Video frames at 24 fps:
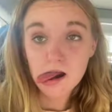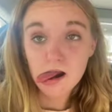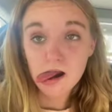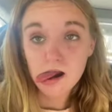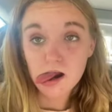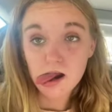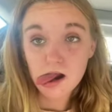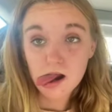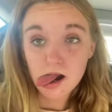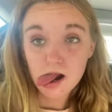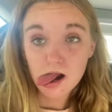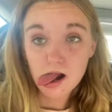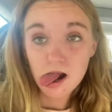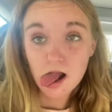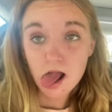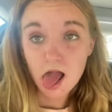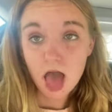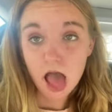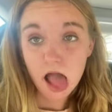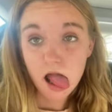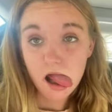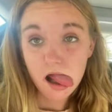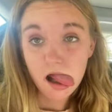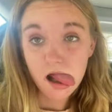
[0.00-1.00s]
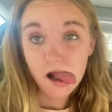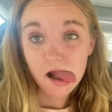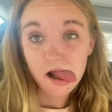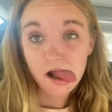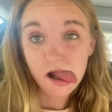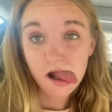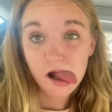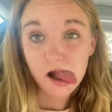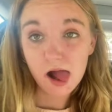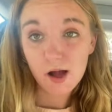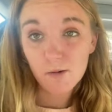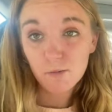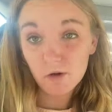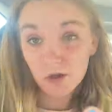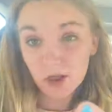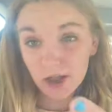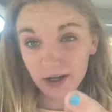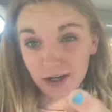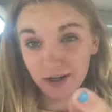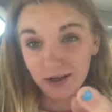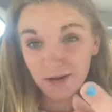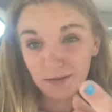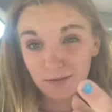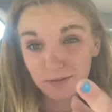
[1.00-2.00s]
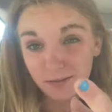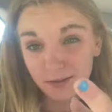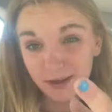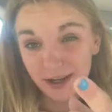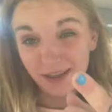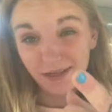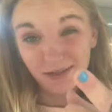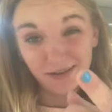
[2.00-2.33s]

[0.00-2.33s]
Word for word: We don't know the name of it. We'll let you know when we get